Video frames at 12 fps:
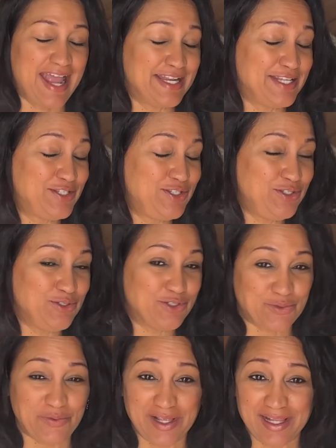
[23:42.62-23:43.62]
as
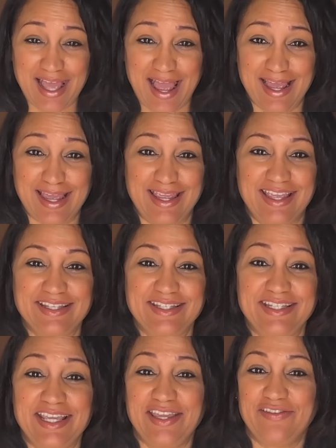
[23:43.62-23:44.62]
usual, I
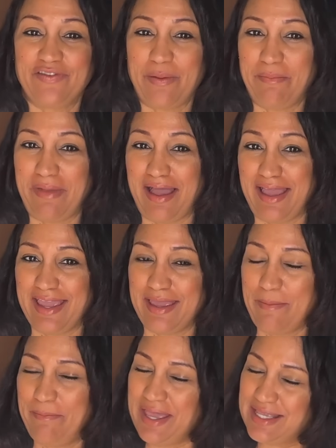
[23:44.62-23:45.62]
save my
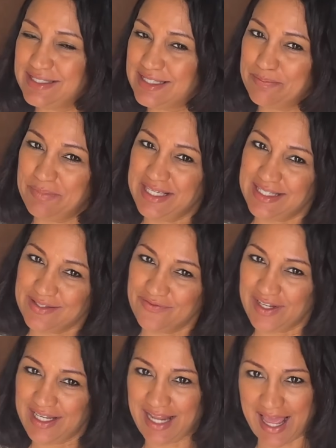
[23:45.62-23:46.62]
best piece for
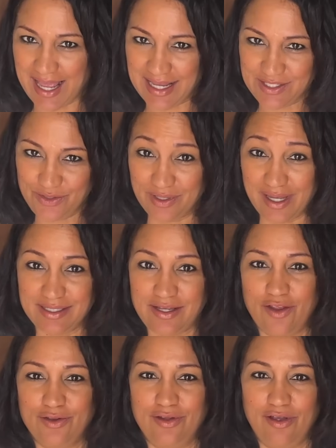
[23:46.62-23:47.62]
last. You guys
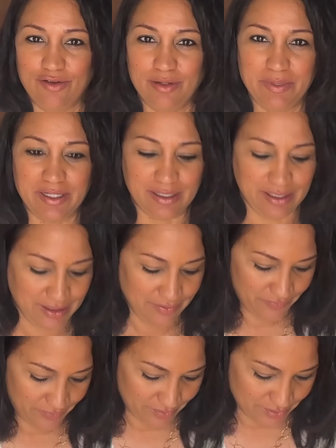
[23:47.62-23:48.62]
are not going to
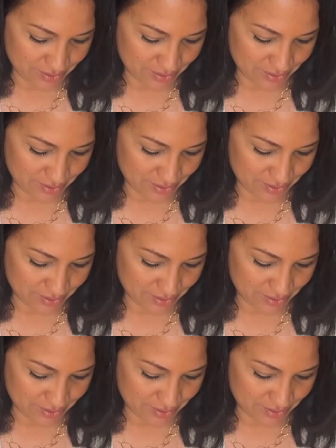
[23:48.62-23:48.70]
believe the